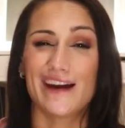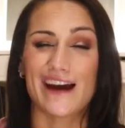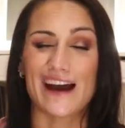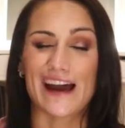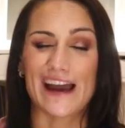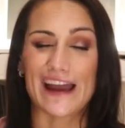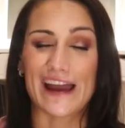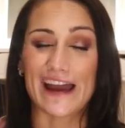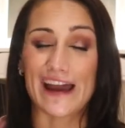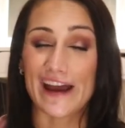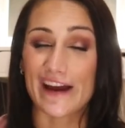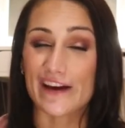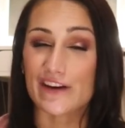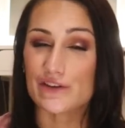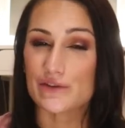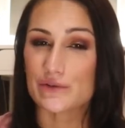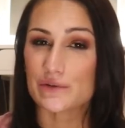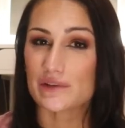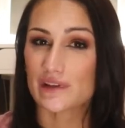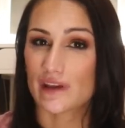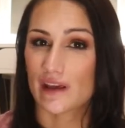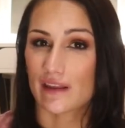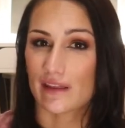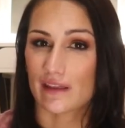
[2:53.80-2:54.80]
I
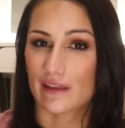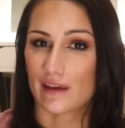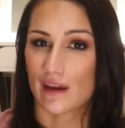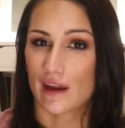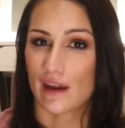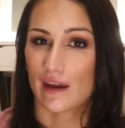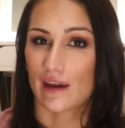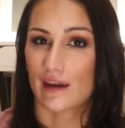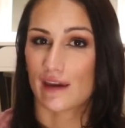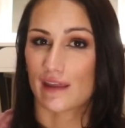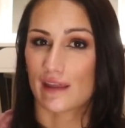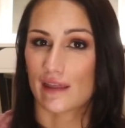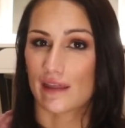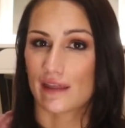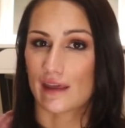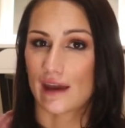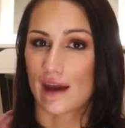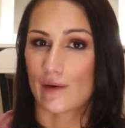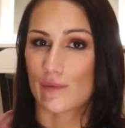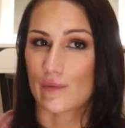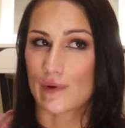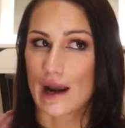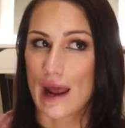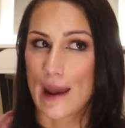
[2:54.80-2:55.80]
actually think
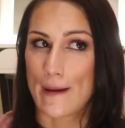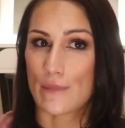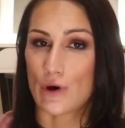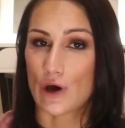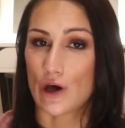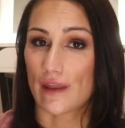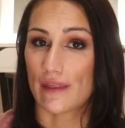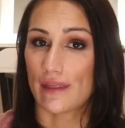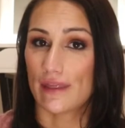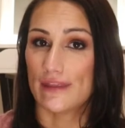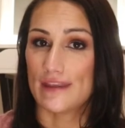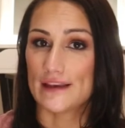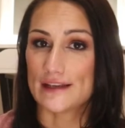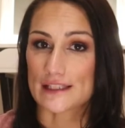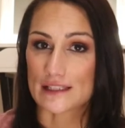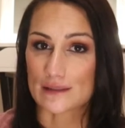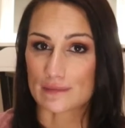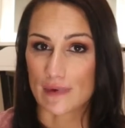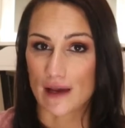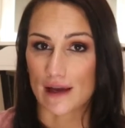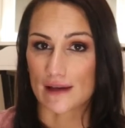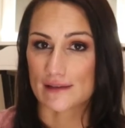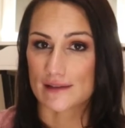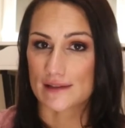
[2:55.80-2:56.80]
that when I bought this
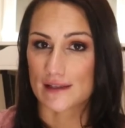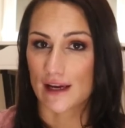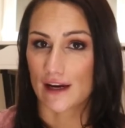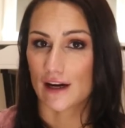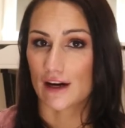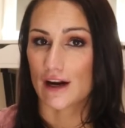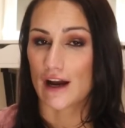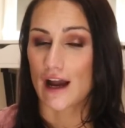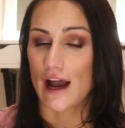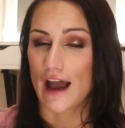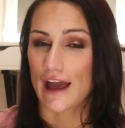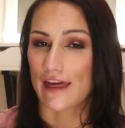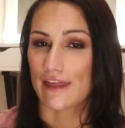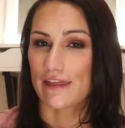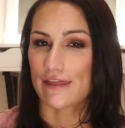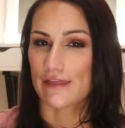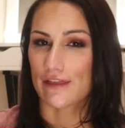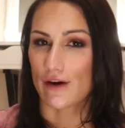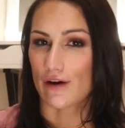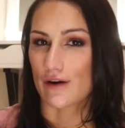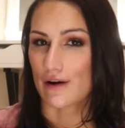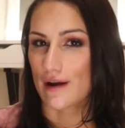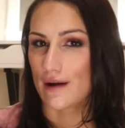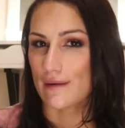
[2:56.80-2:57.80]
mascara, I
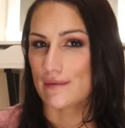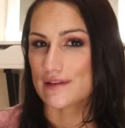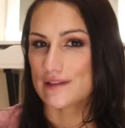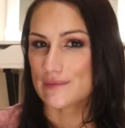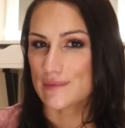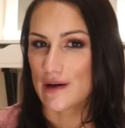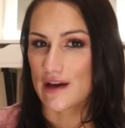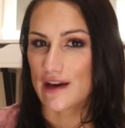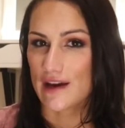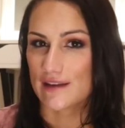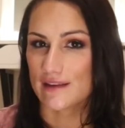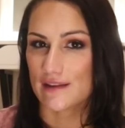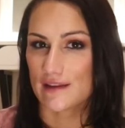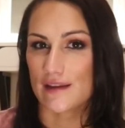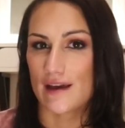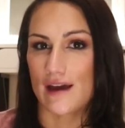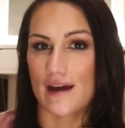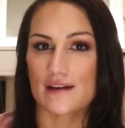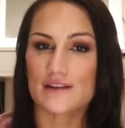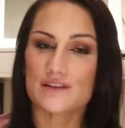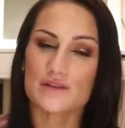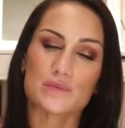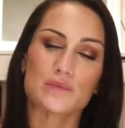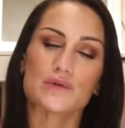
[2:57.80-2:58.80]
thought I was buying the
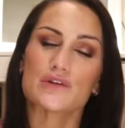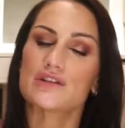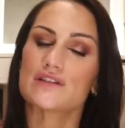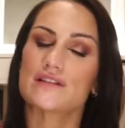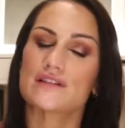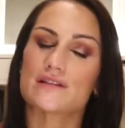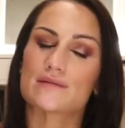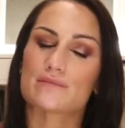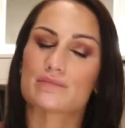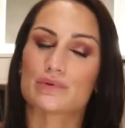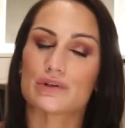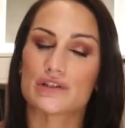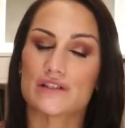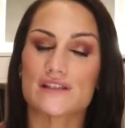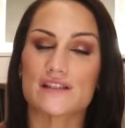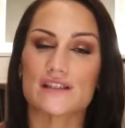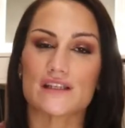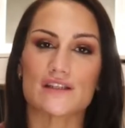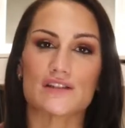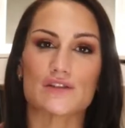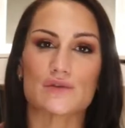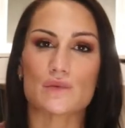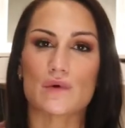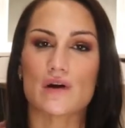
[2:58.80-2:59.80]
Lash
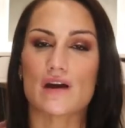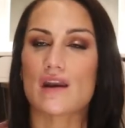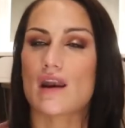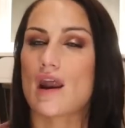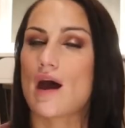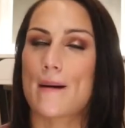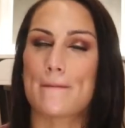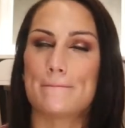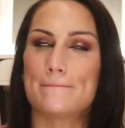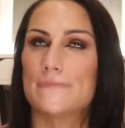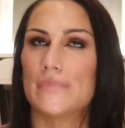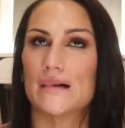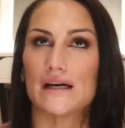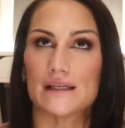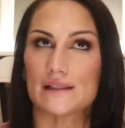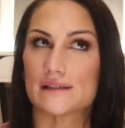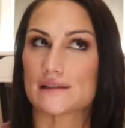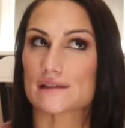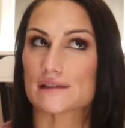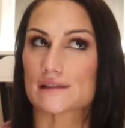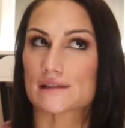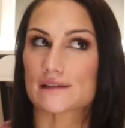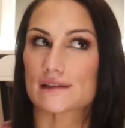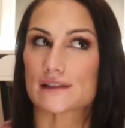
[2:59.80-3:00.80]
Princess one,
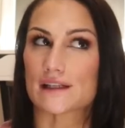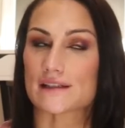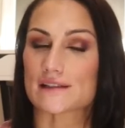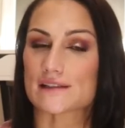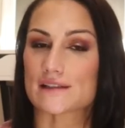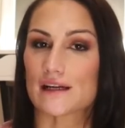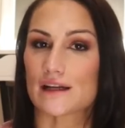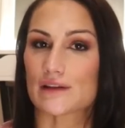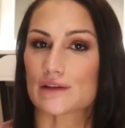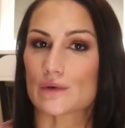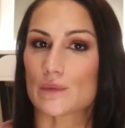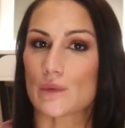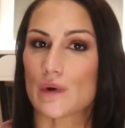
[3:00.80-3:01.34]
but that's not the